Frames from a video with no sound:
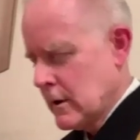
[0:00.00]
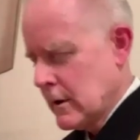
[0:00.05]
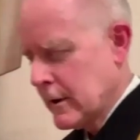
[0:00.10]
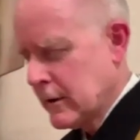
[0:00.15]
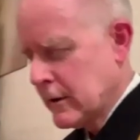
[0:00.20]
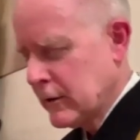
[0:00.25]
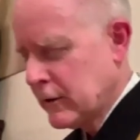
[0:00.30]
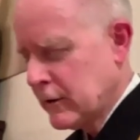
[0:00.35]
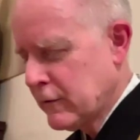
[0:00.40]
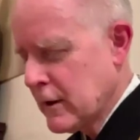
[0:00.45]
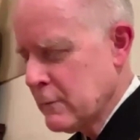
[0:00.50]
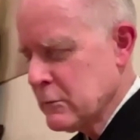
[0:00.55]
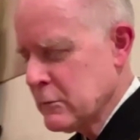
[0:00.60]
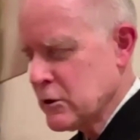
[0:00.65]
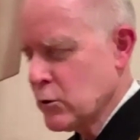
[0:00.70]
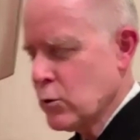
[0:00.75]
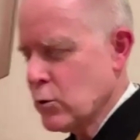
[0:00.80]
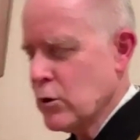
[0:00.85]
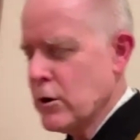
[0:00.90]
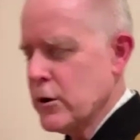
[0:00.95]
His
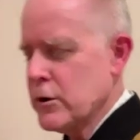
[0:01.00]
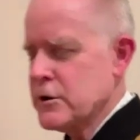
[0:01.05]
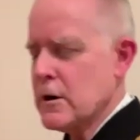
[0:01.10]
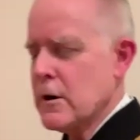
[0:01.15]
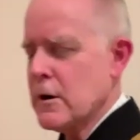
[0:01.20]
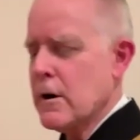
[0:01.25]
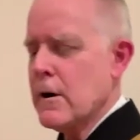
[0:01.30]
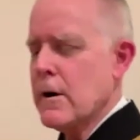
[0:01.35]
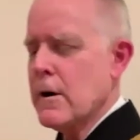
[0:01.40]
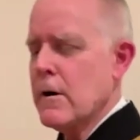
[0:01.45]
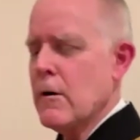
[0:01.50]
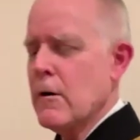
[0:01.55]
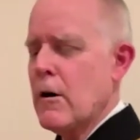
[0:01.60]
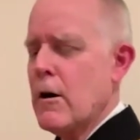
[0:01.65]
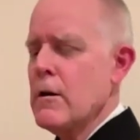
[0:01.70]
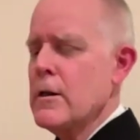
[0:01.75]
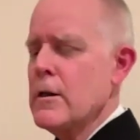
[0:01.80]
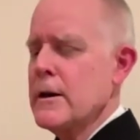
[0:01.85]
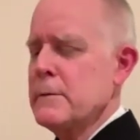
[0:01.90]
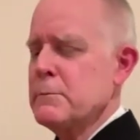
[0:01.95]
famous words are,
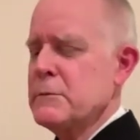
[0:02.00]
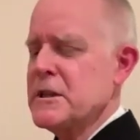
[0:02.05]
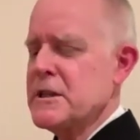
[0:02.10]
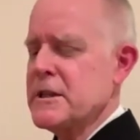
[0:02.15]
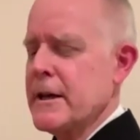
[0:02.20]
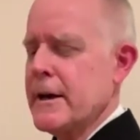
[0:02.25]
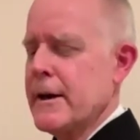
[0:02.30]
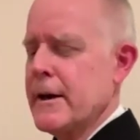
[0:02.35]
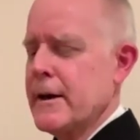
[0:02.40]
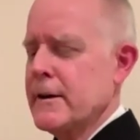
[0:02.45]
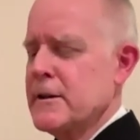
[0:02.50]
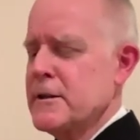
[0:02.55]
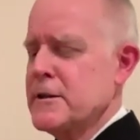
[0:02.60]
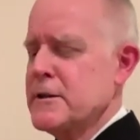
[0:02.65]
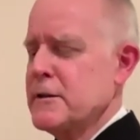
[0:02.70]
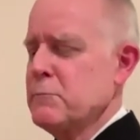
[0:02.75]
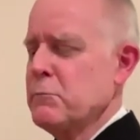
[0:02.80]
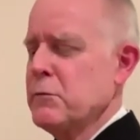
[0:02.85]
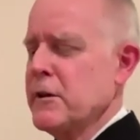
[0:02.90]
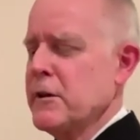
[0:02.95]
"All I'm saying is
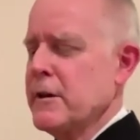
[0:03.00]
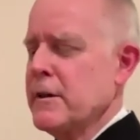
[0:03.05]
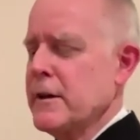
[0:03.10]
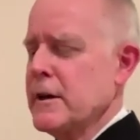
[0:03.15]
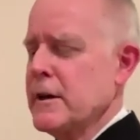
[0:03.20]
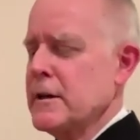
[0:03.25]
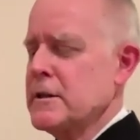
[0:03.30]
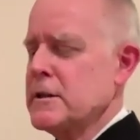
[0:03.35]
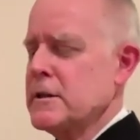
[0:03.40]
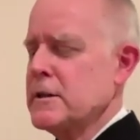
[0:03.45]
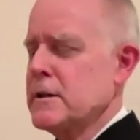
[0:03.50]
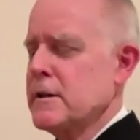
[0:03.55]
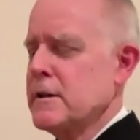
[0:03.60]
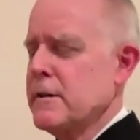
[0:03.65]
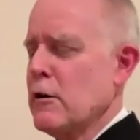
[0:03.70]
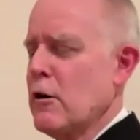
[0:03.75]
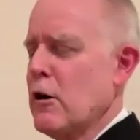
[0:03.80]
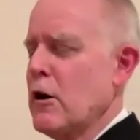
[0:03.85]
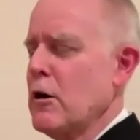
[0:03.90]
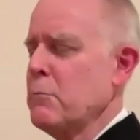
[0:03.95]
simply this,
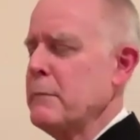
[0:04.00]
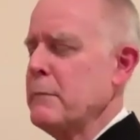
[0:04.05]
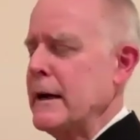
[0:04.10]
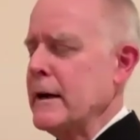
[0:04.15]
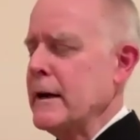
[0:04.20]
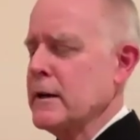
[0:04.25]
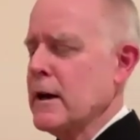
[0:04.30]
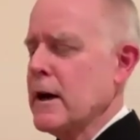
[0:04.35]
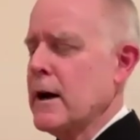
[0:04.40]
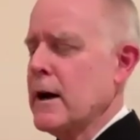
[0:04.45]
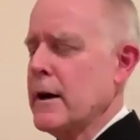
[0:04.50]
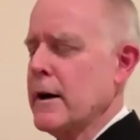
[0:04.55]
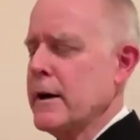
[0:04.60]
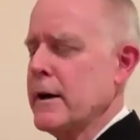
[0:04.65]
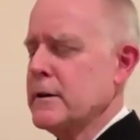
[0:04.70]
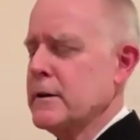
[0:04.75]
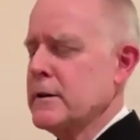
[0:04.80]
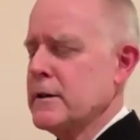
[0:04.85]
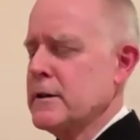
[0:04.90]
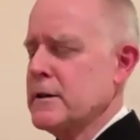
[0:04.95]
that all
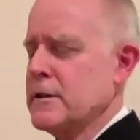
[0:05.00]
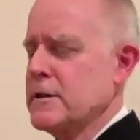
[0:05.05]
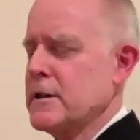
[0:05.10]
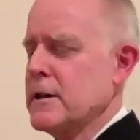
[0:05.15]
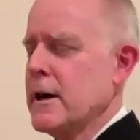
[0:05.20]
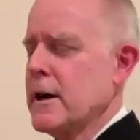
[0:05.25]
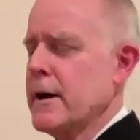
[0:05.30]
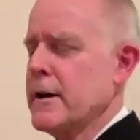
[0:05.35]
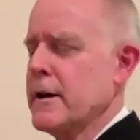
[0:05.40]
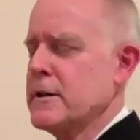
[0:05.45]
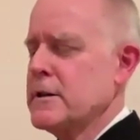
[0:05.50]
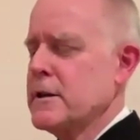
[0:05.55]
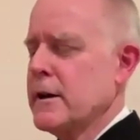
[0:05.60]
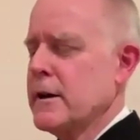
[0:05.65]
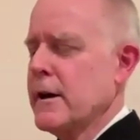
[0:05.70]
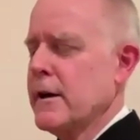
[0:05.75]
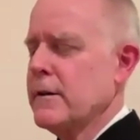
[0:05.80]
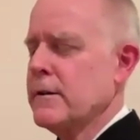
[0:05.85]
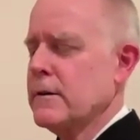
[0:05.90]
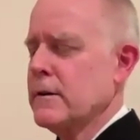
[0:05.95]
mankind is tied
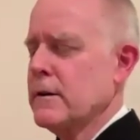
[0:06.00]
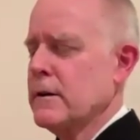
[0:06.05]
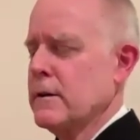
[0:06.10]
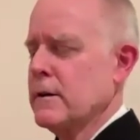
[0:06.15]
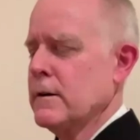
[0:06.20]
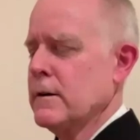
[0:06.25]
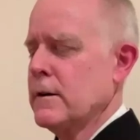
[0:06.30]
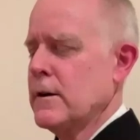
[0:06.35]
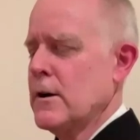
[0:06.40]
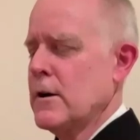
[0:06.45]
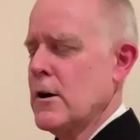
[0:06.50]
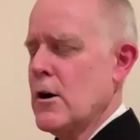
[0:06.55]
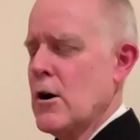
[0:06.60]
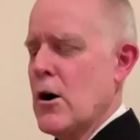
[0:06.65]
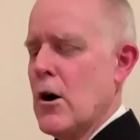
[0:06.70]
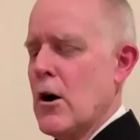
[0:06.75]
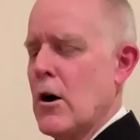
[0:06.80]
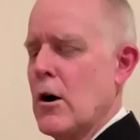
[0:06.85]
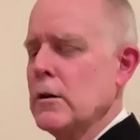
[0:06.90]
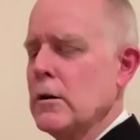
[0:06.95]
together.
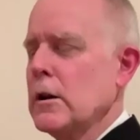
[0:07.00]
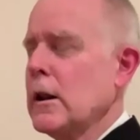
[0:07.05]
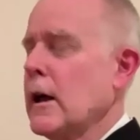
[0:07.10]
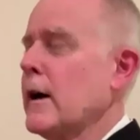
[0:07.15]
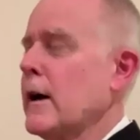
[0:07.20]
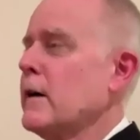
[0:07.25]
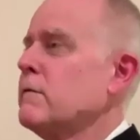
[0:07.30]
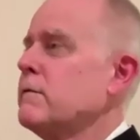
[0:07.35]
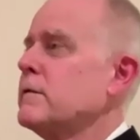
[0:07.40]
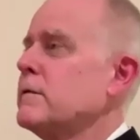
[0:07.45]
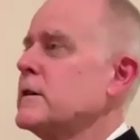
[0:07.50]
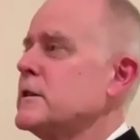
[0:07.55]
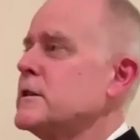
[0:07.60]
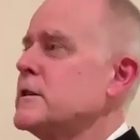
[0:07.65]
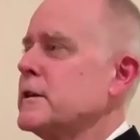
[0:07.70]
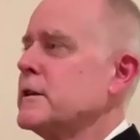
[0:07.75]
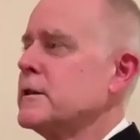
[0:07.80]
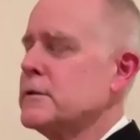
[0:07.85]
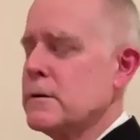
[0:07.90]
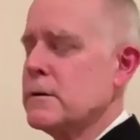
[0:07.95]
All life
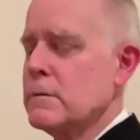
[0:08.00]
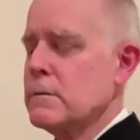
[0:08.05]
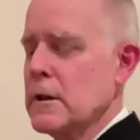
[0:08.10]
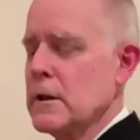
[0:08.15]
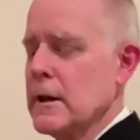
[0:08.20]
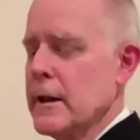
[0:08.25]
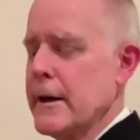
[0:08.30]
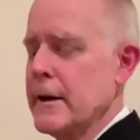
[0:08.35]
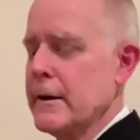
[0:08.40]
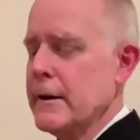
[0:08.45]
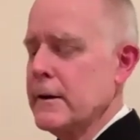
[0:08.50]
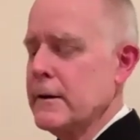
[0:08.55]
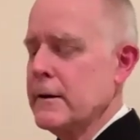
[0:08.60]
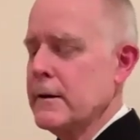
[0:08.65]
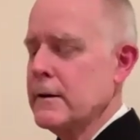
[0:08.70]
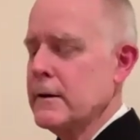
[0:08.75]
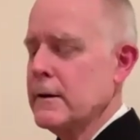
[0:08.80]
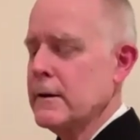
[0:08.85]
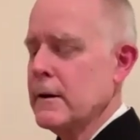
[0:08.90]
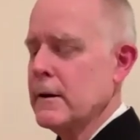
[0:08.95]
is
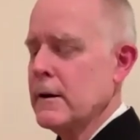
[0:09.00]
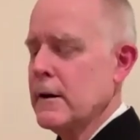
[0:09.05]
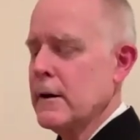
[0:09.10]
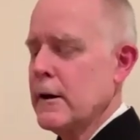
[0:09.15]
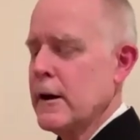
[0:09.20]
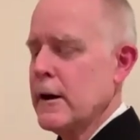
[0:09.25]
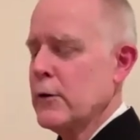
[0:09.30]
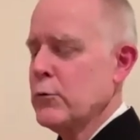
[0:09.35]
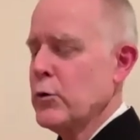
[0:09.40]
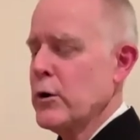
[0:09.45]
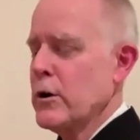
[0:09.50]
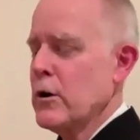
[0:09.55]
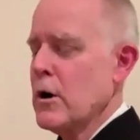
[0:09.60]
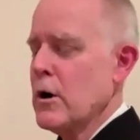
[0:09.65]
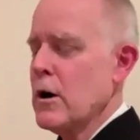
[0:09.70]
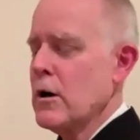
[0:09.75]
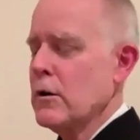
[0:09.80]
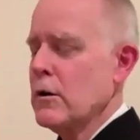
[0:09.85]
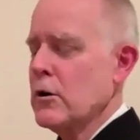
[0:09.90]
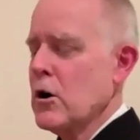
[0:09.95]
interrelated, and we are
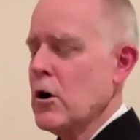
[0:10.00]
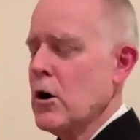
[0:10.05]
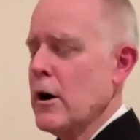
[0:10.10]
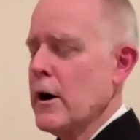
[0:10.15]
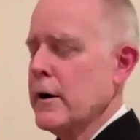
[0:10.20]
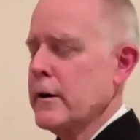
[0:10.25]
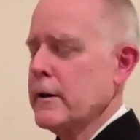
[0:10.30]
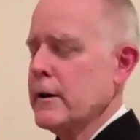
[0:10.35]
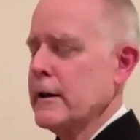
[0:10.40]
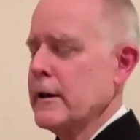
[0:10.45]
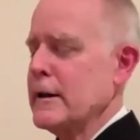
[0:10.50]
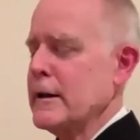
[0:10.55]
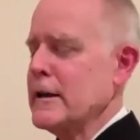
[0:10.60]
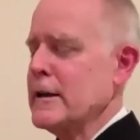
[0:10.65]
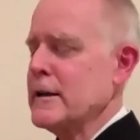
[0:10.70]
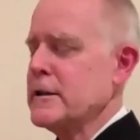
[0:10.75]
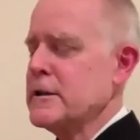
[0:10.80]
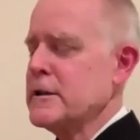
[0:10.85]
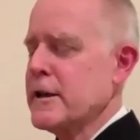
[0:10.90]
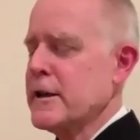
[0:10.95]
all caught in an
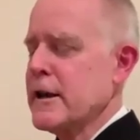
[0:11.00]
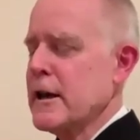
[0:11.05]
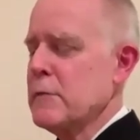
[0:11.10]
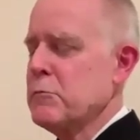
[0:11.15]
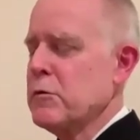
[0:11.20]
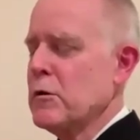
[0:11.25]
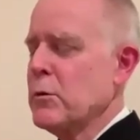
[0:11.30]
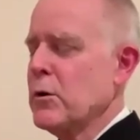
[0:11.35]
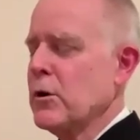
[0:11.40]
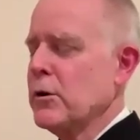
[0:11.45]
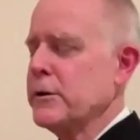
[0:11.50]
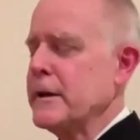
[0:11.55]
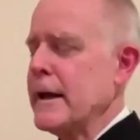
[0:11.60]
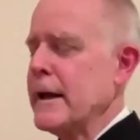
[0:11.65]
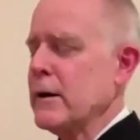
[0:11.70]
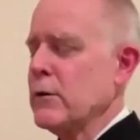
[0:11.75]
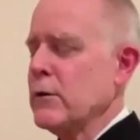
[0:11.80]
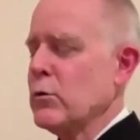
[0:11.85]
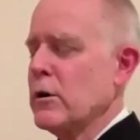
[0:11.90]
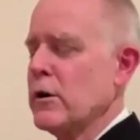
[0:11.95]
inescapable
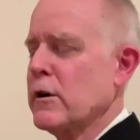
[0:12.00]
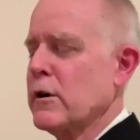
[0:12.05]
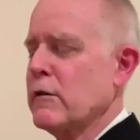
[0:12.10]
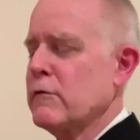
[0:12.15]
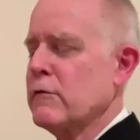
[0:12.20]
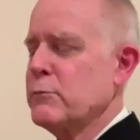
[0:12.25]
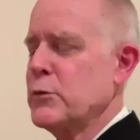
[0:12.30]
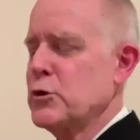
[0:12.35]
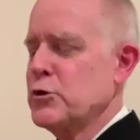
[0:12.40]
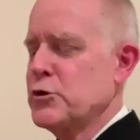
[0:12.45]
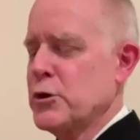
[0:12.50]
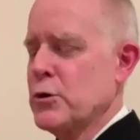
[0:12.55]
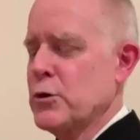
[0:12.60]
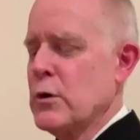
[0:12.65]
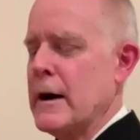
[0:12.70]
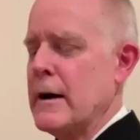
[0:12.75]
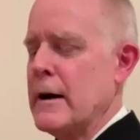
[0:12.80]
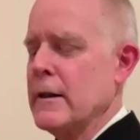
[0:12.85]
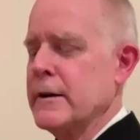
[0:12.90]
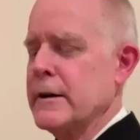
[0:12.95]
network of
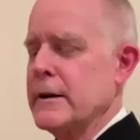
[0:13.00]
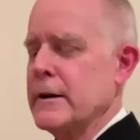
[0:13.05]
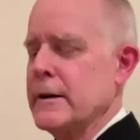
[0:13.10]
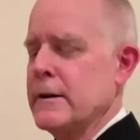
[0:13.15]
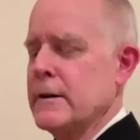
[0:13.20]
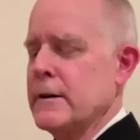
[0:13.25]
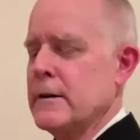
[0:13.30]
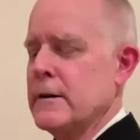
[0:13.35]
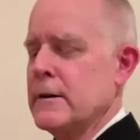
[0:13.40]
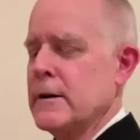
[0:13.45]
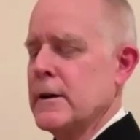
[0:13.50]
mutuality,